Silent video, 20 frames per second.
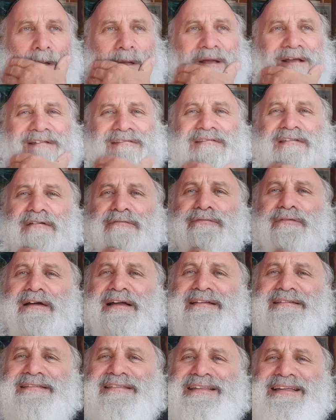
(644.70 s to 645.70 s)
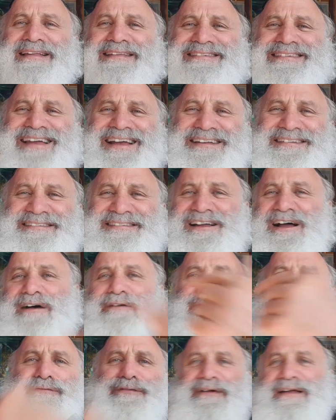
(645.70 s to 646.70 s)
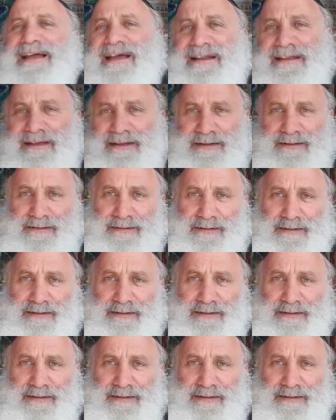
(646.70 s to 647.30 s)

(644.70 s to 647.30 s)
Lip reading: Is the test of forgetting.